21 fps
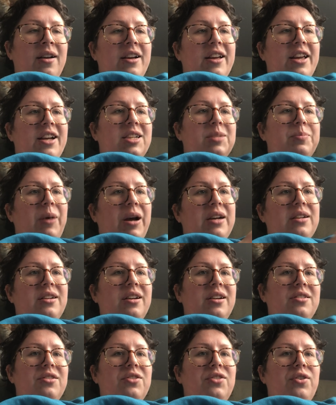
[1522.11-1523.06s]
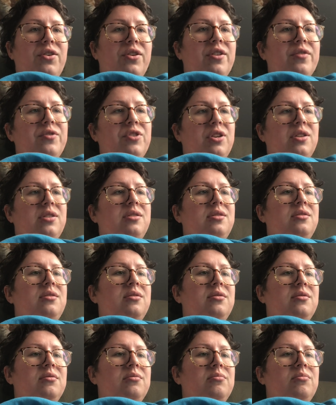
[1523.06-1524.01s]
expecting to sort of
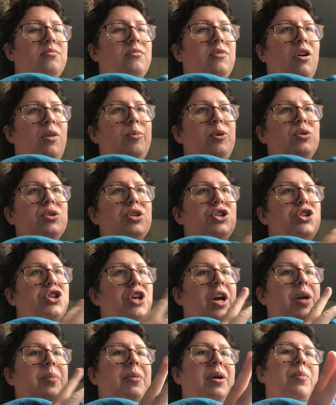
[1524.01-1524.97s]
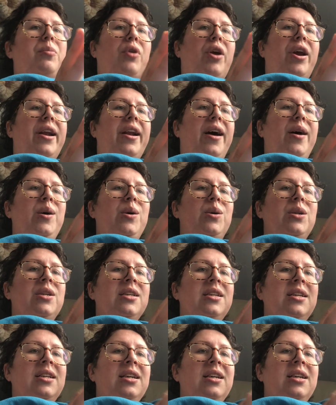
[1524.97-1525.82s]
just almost check my brain out.